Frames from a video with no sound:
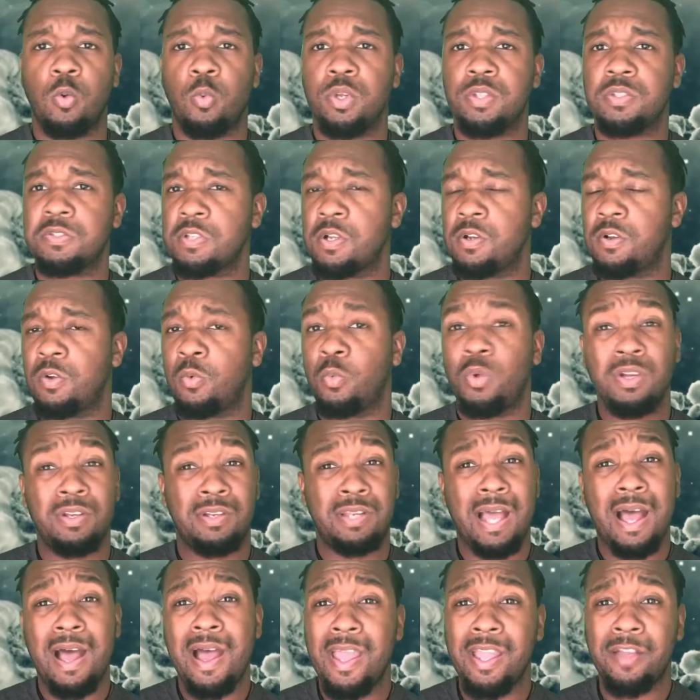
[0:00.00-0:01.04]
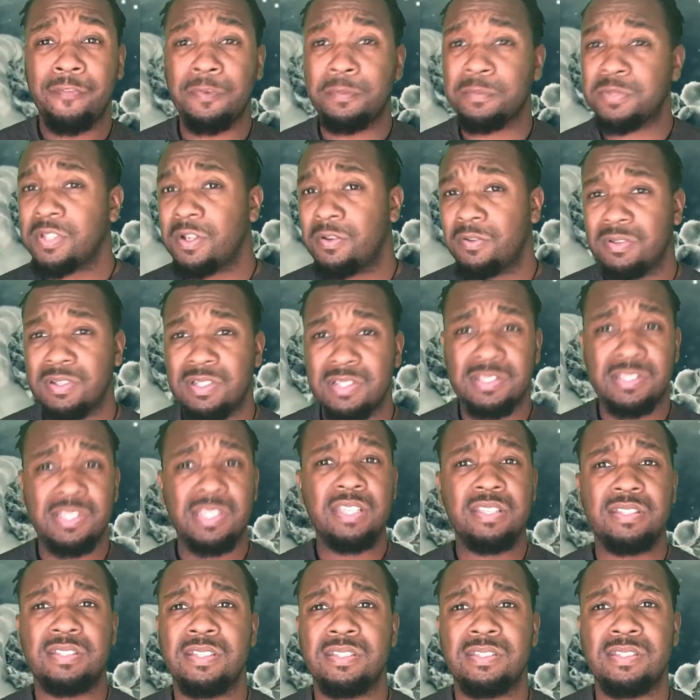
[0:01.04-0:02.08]
with we're dying from certain
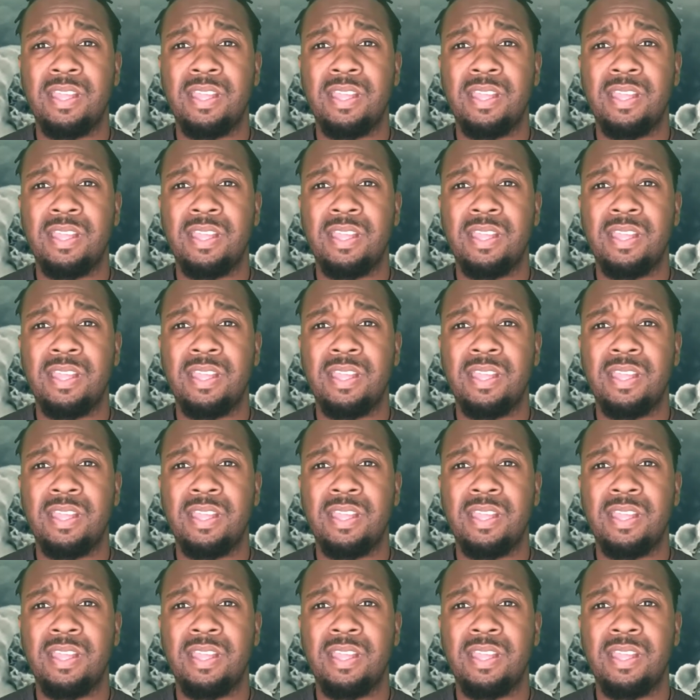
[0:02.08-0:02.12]
diseases